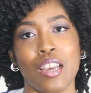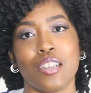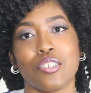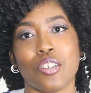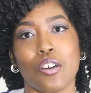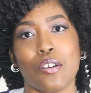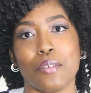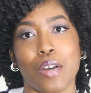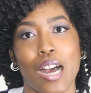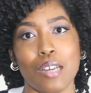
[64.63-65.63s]
So
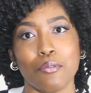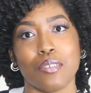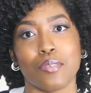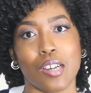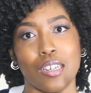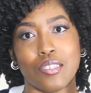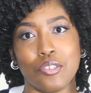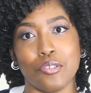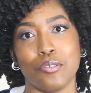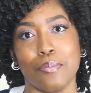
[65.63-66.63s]
if I would have gone
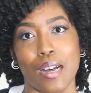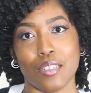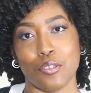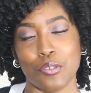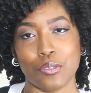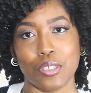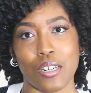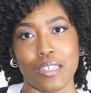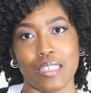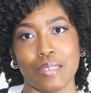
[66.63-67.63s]
to my local
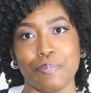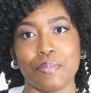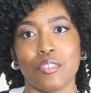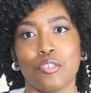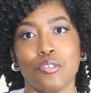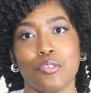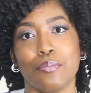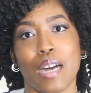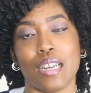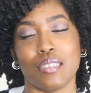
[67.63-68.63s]
Target to
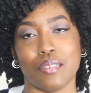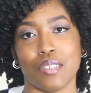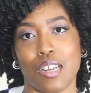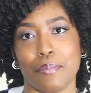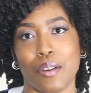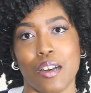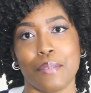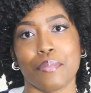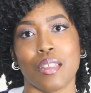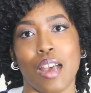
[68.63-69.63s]
buy the stuff that I bought,